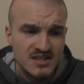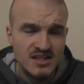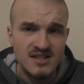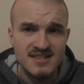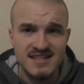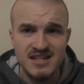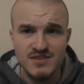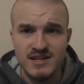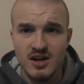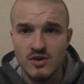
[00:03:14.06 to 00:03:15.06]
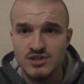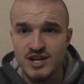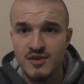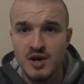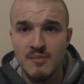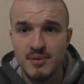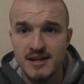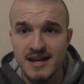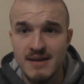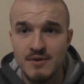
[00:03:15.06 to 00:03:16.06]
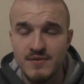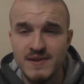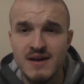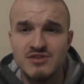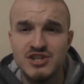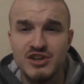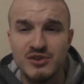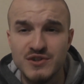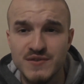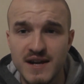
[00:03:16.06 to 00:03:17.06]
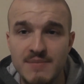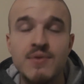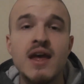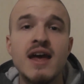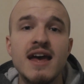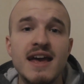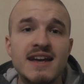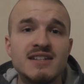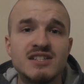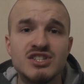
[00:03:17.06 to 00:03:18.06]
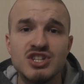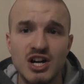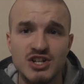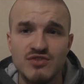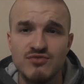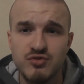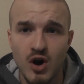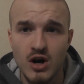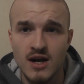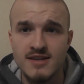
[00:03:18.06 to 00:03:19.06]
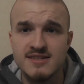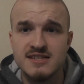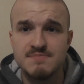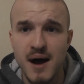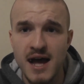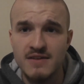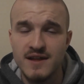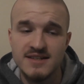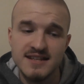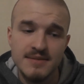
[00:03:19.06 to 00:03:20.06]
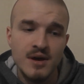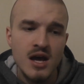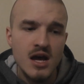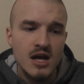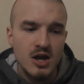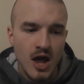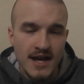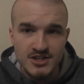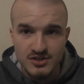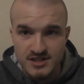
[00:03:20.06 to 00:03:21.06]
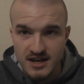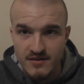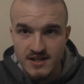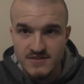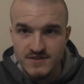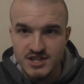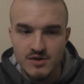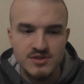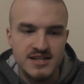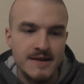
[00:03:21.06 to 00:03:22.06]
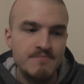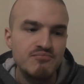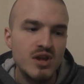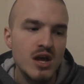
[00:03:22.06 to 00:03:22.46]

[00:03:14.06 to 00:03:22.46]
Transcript: to concede 3 goals, I know Company came off, and that was huge for them. He is such a rock and a spine of that team, like John Terry is for Chelsea.